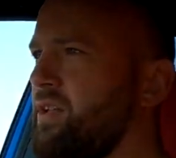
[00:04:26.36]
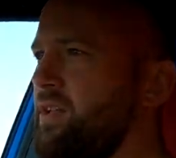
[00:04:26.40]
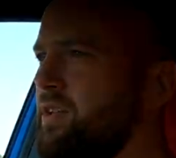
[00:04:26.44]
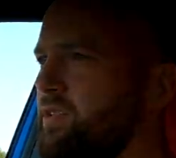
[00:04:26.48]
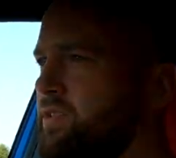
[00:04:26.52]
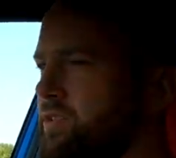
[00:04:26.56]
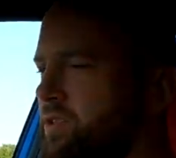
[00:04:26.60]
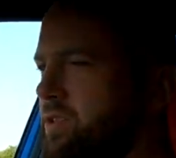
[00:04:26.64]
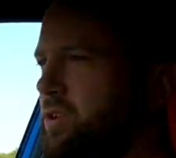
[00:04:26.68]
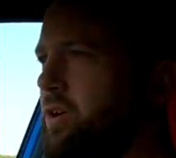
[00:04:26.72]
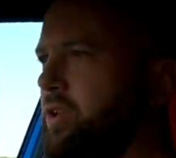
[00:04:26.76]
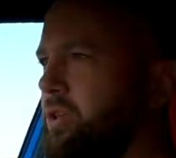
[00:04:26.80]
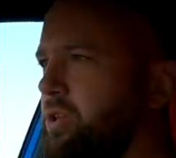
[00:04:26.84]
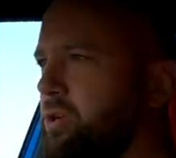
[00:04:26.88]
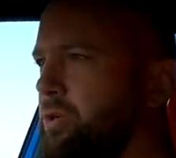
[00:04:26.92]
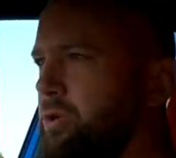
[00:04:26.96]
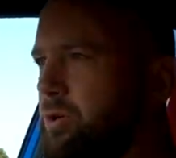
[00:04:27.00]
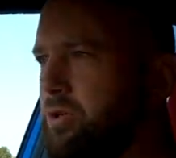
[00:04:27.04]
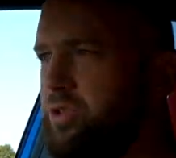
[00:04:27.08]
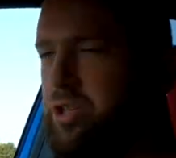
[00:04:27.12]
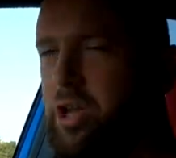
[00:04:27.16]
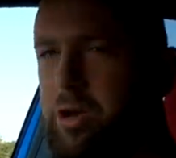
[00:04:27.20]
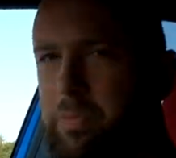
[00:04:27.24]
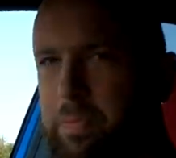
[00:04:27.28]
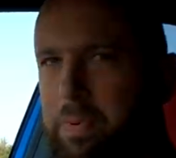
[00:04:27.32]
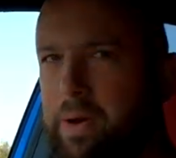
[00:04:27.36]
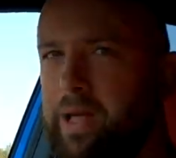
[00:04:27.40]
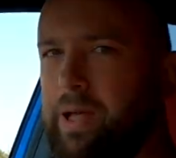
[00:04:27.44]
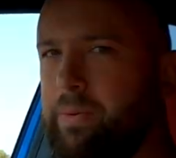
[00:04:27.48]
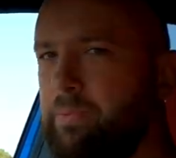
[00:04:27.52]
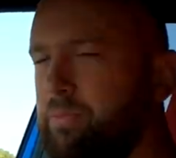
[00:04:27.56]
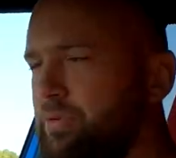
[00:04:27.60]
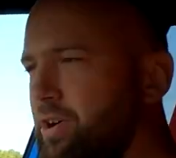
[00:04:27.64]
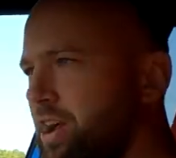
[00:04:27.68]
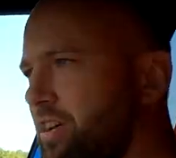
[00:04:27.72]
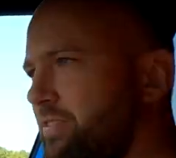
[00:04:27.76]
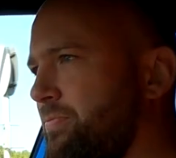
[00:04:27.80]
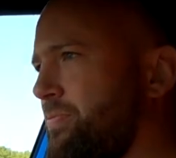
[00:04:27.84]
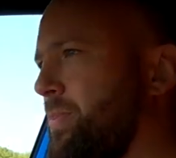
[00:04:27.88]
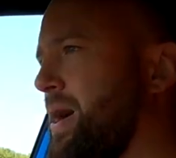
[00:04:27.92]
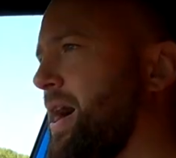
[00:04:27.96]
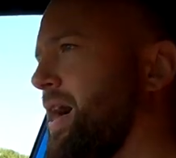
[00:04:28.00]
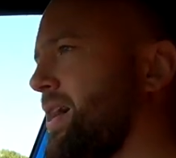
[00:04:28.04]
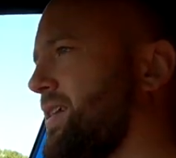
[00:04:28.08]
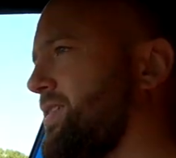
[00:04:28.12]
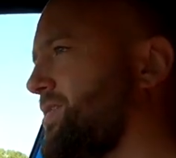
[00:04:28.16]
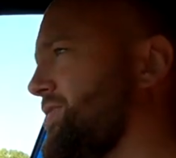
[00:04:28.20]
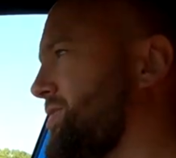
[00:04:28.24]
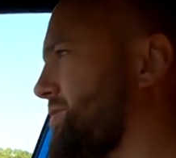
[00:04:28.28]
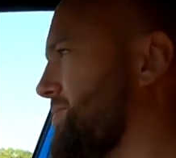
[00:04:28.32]
It's got the auto blip rev
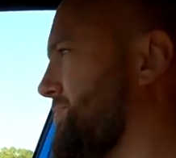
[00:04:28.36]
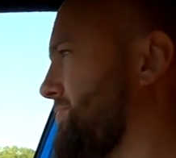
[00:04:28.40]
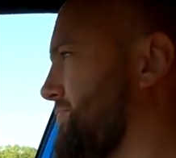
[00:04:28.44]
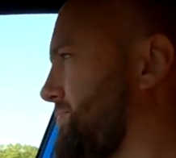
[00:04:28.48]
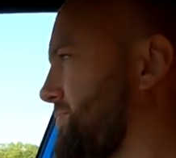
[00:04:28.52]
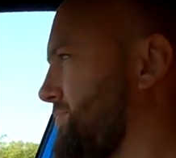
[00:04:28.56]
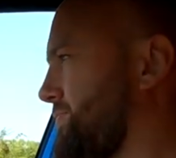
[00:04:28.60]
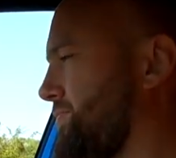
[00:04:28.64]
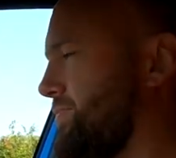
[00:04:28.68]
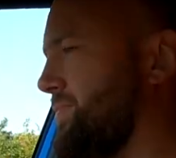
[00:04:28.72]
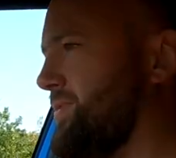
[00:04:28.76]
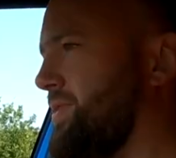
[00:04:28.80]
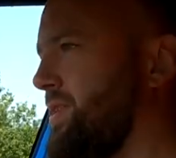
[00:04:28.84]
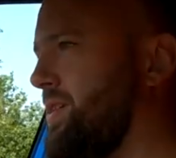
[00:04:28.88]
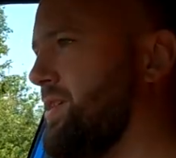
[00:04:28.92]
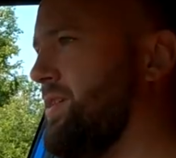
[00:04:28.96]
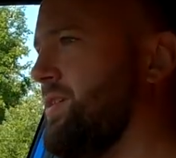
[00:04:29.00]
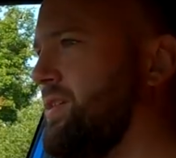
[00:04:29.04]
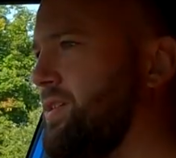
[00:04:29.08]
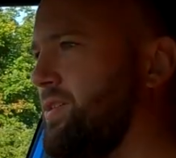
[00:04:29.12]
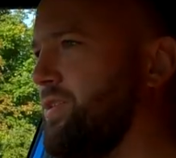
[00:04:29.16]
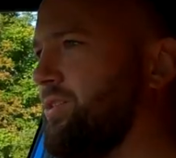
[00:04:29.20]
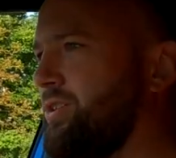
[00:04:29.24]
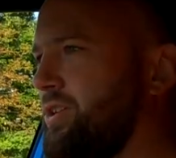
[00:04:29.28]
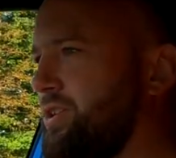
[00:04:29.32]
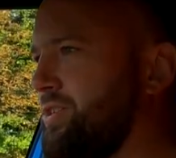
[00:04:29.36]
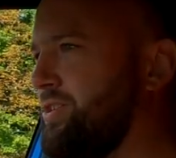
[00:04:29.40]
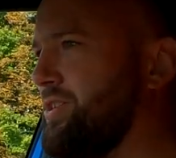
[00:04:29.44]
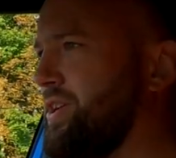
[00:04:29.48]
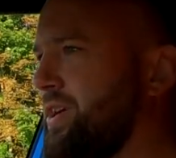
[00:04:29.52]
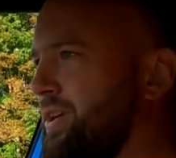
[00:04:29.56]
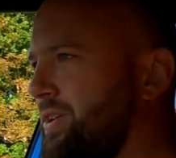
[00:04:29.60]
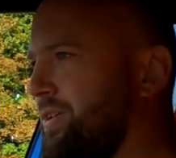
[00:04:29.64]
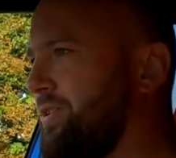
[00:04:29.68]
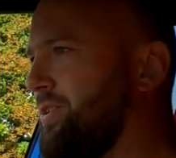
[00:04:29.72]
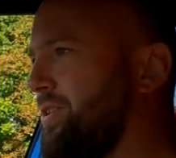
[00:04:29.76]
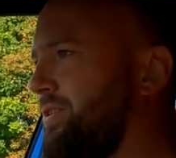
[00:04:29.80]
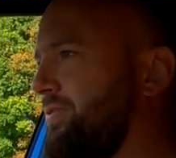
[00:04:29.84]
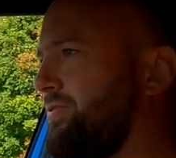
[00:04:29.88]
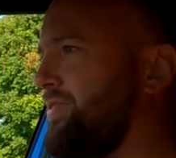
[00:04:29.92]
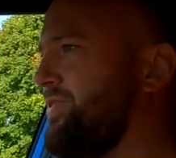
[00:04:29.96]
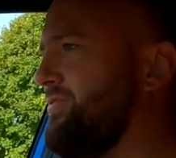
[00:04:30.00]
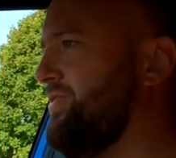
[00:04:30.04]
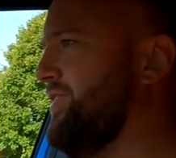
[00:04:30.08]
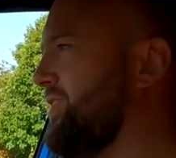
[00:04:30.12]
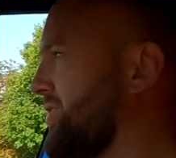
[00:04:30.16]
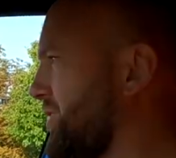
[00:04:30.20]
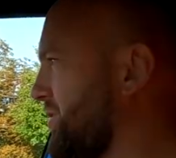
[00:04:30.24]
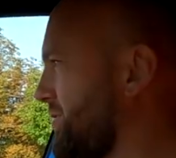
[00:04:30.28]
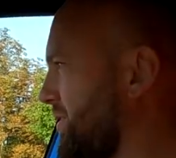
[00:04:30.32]
match. You can turn it off if
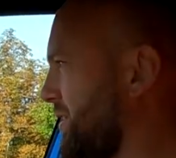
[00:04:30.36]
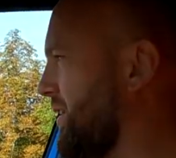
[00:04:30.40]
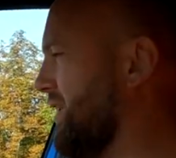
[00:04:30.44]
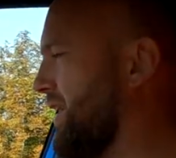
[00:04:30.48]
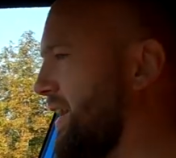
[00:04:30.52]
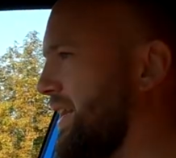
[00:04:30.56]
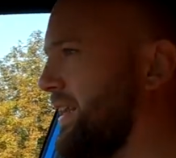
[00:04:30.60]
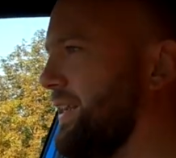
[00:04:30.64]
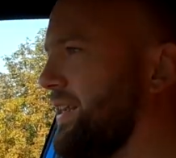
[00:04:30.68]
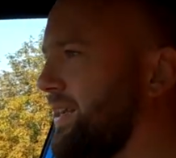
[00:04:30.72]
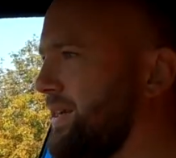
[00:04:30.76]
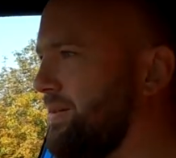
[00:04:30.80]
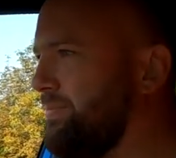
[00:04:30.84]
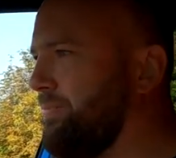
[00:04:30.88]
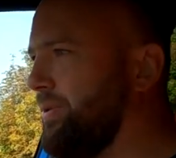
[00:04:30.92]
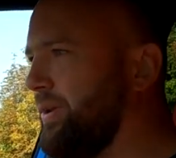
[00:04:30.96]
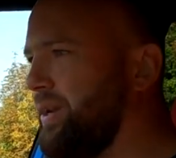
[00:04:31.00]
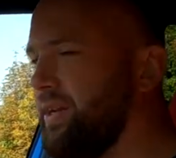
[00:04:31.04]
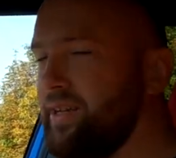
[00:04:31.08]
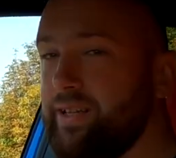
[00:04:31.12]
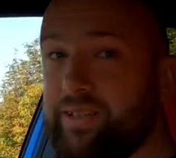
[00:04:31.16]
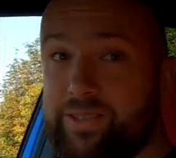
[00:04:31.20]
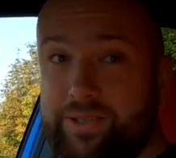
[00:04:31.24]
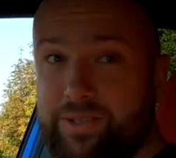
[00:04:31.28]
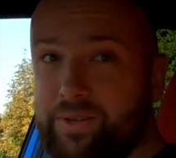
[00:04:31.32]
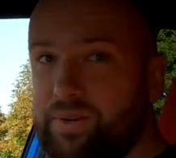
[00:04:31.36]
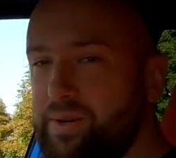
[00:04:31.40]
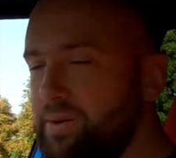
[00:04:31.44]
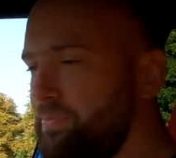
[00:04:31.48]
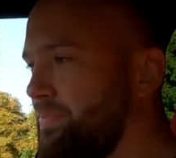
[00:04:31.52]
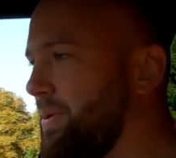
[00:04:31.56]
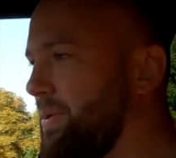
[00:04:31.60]
you don't like it, but it can do it